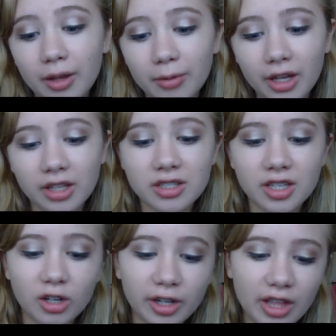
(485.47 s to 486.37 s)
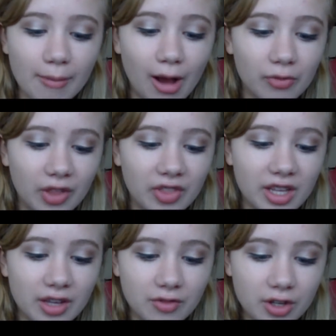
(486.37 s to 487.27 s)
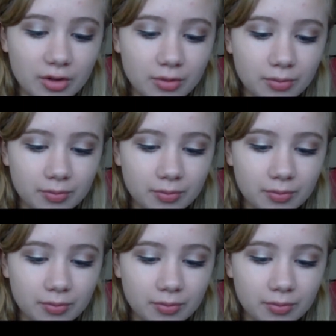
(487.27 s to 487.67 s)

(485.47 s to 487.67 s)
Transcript: considering the amount that they give you.